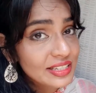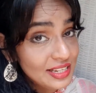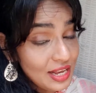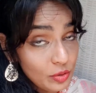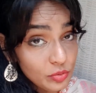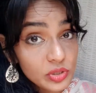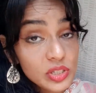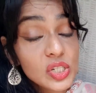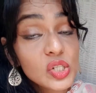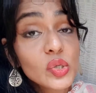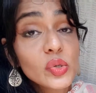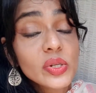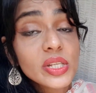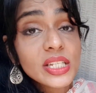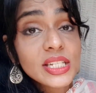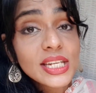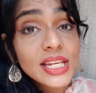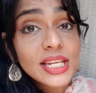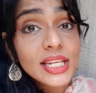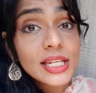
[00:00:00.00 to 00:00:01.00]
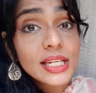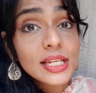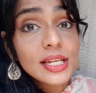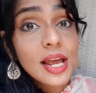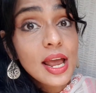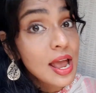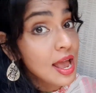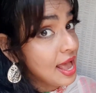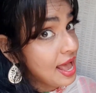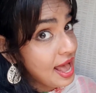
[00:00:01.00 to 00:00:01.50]
sounds interesting,
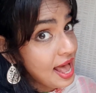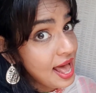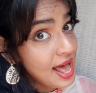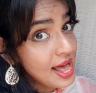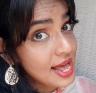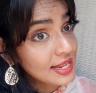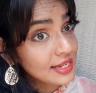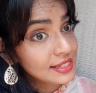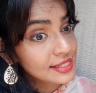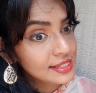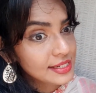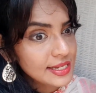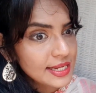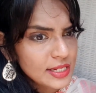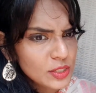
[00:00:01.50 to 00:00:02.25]
and